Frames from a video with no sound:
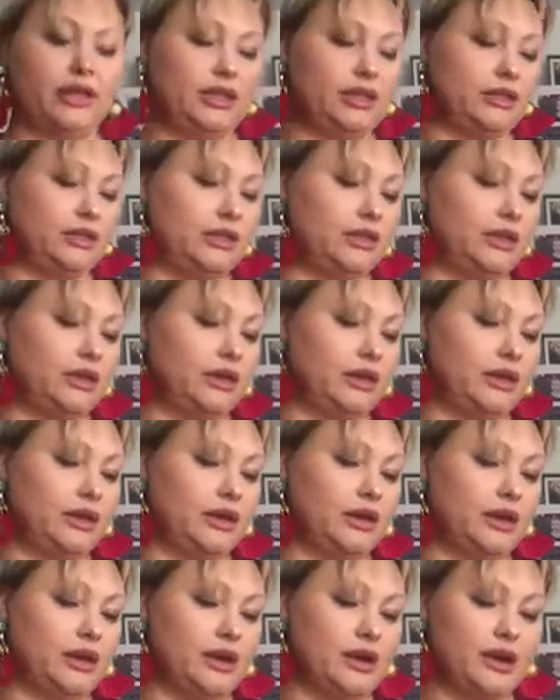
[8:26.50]
in
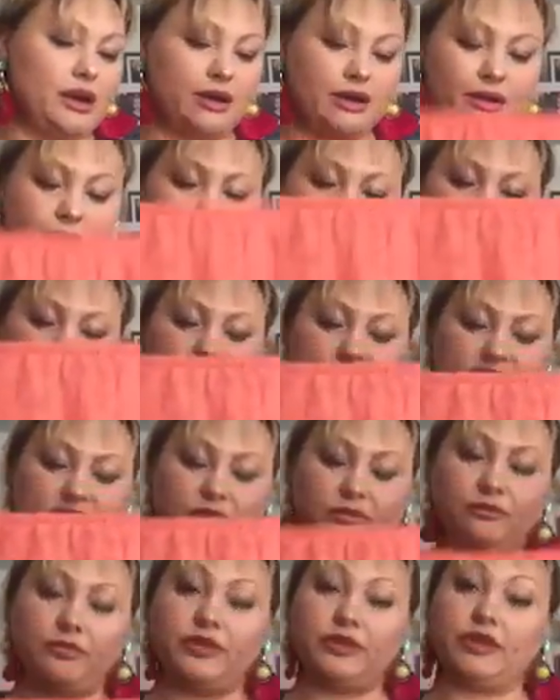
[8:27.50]

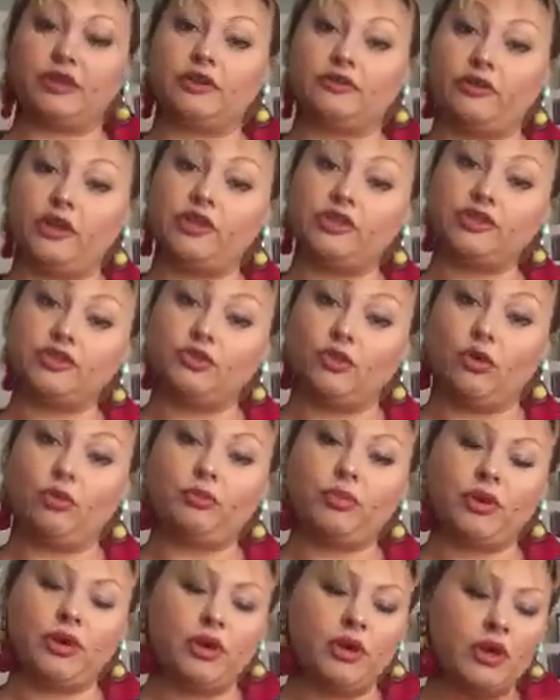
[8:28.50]
comparison with the green
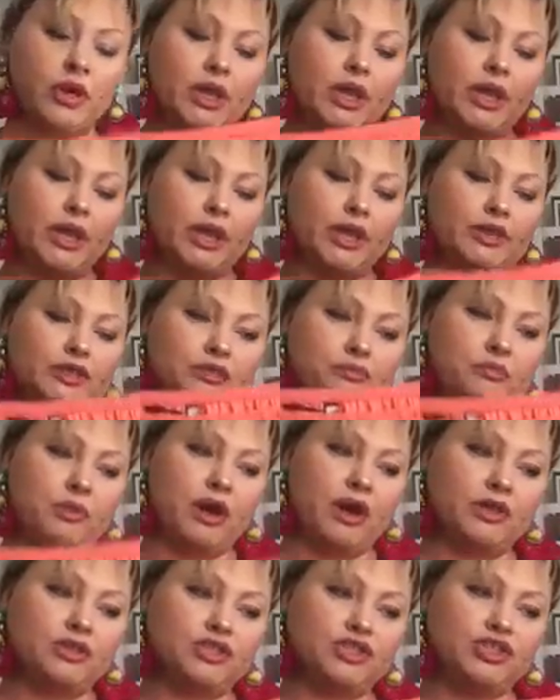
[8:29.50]
top is
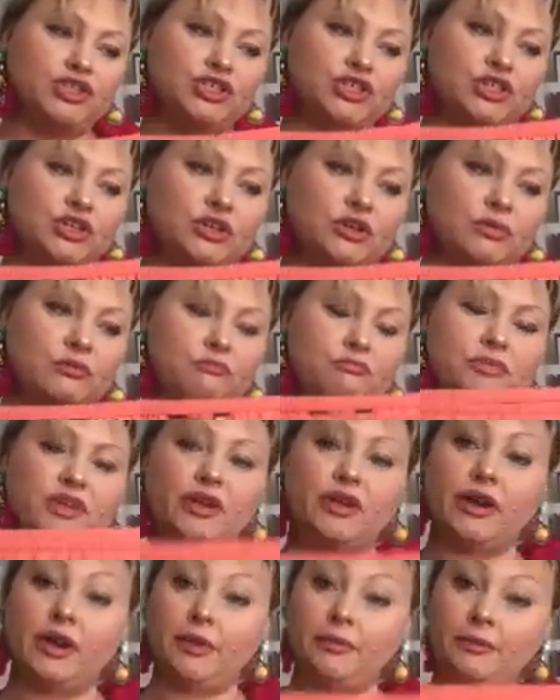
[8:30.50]
much
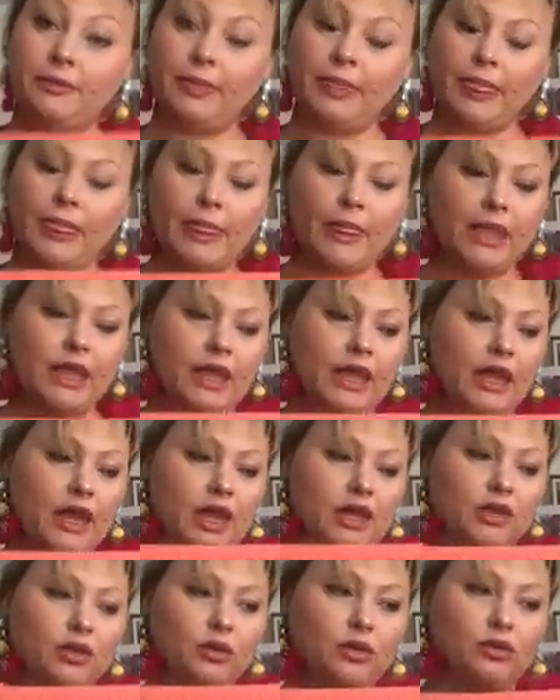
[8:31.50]
bigger
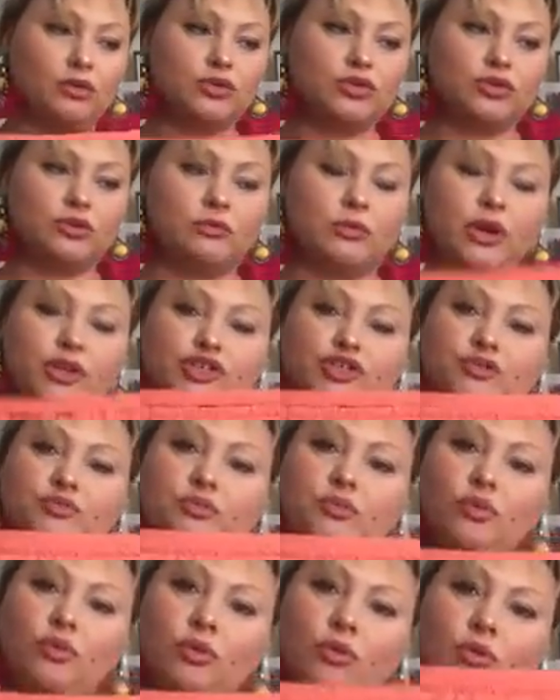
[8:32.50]
and also much
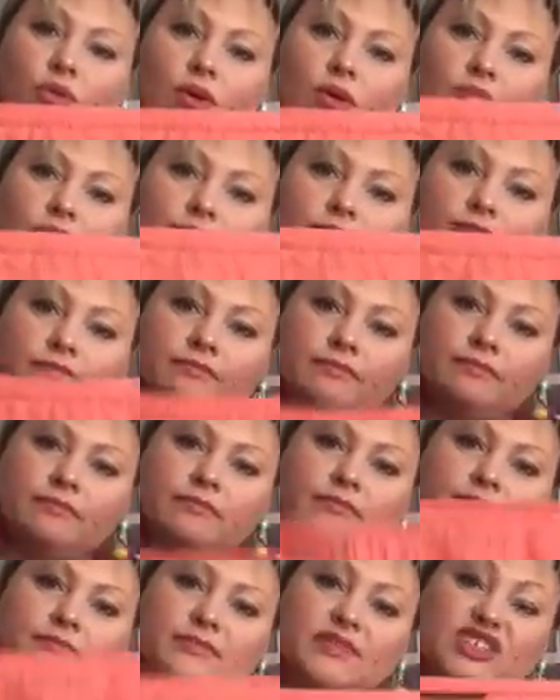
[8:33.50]
more
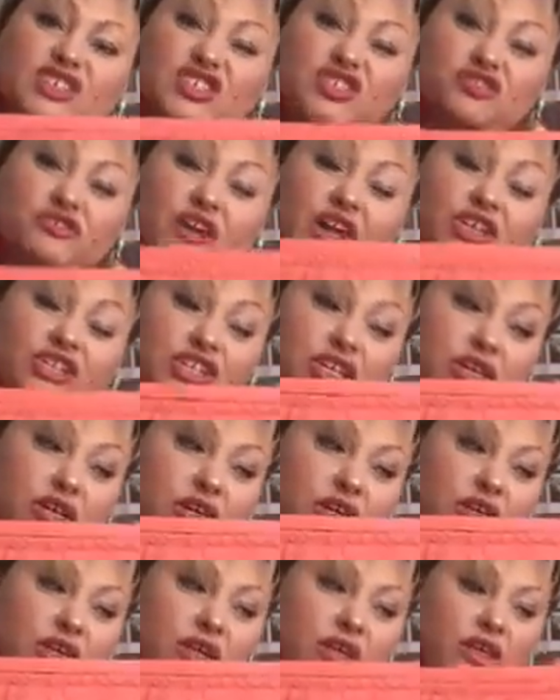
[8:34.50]
stretchy.
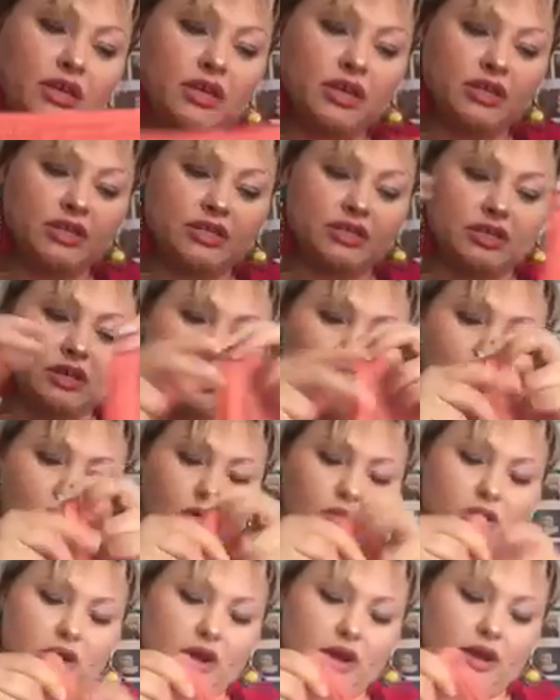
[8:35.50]

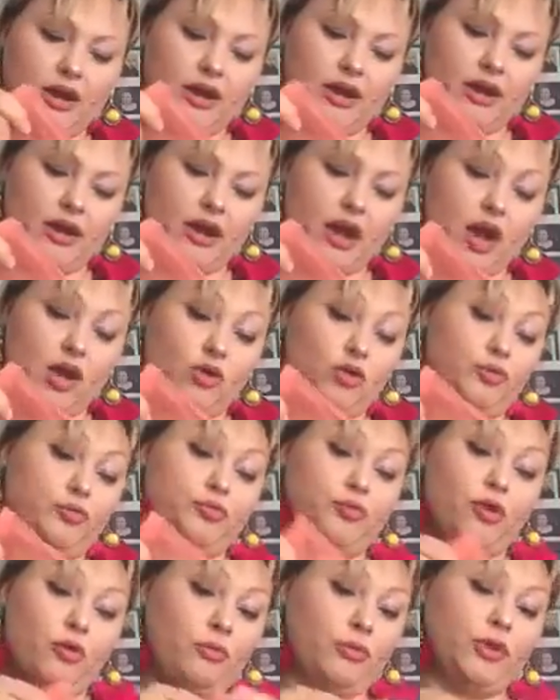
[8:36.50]
So I
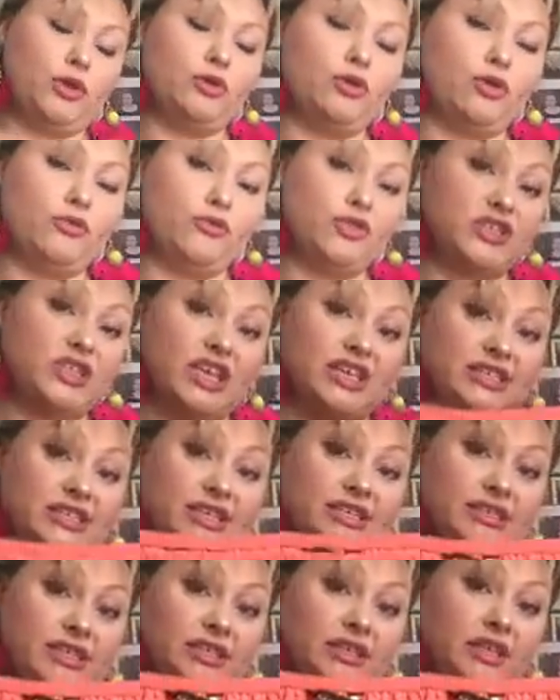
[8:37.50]
could probably go for size
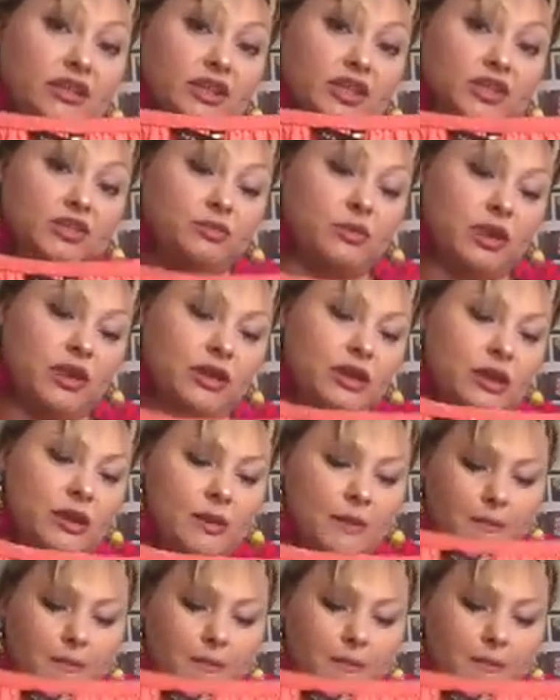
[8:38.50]
16 in this one,